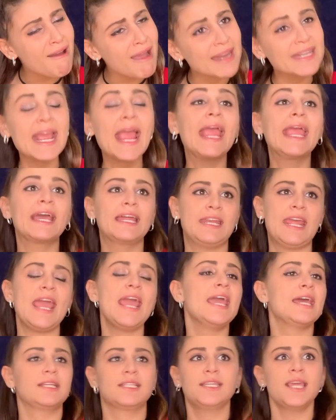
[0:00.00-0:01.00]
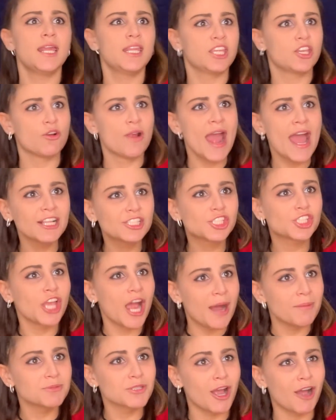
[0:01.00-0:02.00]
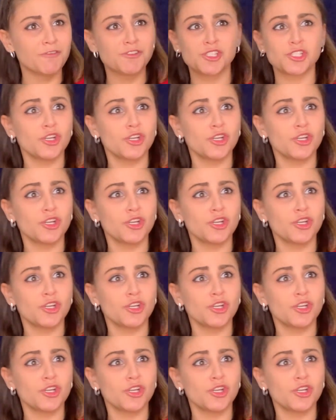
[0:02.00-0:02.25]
And Anne, Anne, getting your head chopped off,